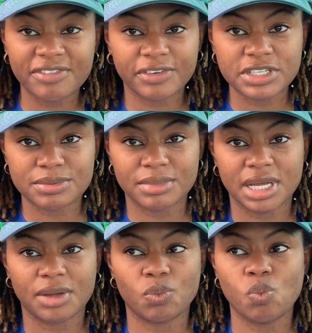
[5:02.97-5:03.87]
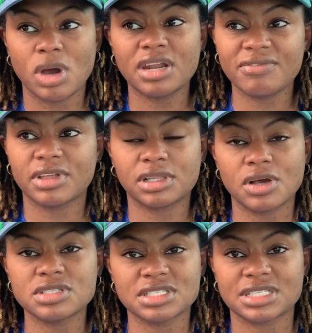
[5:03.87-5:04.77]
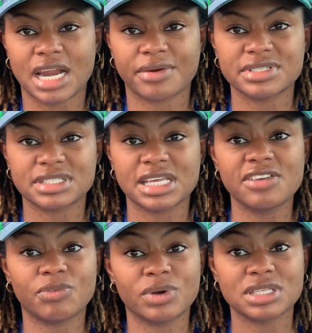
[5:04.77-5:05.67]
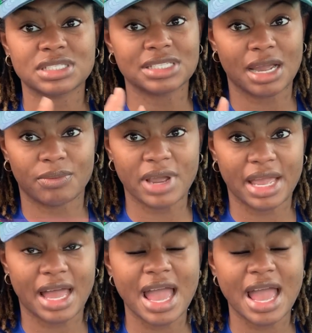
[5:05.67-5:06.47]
first month, one of the closings that I received was direct.